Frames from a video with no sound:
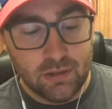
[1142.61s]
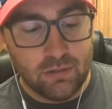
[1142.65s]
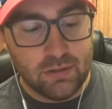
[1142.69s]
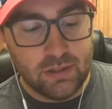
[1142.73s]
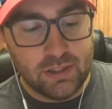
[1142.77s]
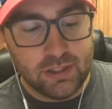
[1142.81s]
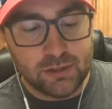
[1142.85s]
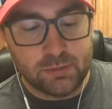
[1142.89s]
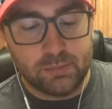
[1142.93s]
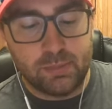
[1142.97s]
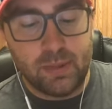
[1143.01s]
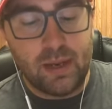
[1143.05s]

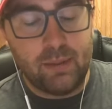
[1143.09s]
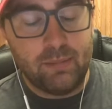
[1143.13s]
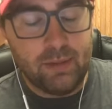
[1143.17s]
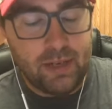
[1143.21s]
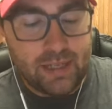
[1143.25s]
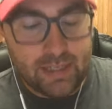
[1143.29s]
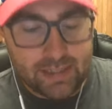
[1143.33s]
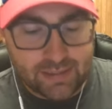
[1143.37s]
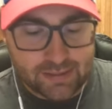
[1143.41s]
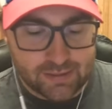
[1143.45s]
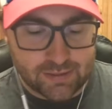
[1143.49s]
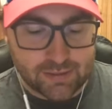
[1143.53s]
When this
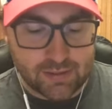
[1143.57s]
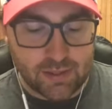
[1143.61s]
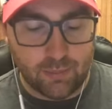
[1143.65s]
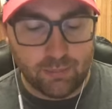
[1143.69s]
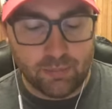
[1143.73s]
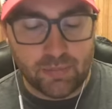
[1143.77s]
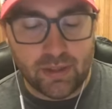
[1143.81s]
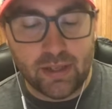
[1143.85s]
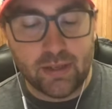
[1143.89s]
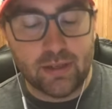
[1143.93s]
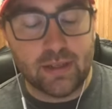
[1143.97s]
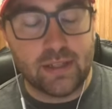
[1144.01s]
baby hits
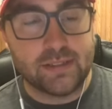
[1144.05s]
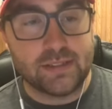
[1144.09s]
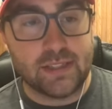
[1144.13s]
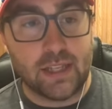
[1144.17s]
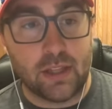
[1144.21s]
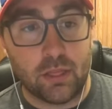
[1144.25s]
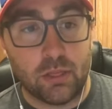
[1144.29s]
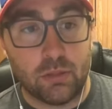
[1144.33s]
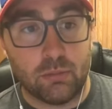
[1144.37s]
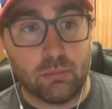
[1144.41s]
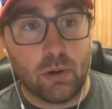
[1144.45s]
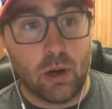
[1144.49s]
something, as
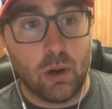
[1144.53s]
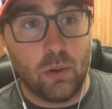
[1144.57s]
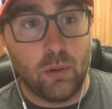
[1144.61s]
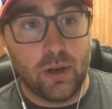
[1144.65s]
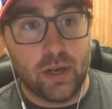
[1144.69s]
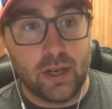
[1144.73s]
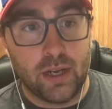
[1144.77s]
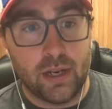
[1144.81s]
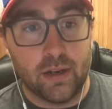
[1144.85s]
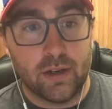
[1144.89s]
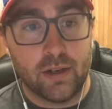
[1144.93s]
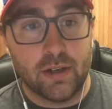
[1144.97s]
I throw
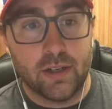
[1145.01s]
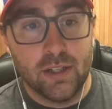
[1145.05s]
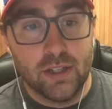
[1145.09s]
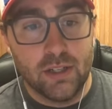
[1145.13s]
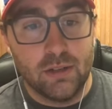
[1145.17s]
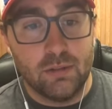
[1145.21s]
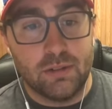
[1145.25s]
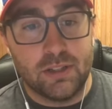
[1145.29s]
it here,